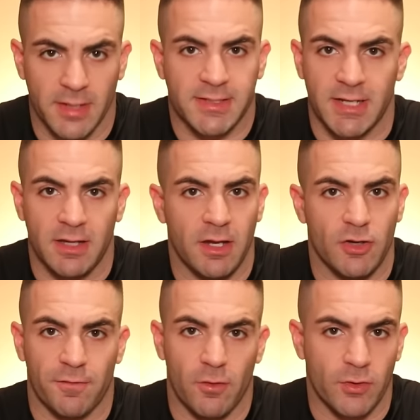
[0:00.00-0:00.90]
Let's say
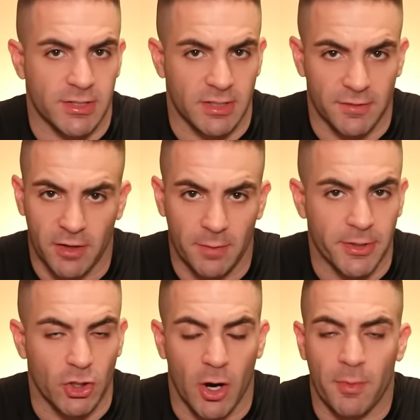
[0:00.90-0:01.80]
that you're focused on
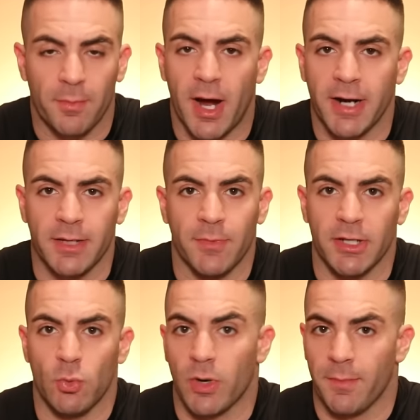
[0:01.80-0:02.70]
developing your upper body
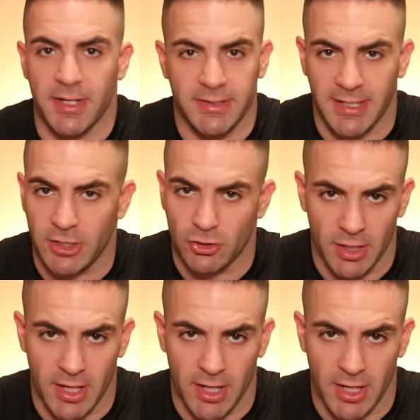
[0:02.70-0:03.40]
and you want to maintain your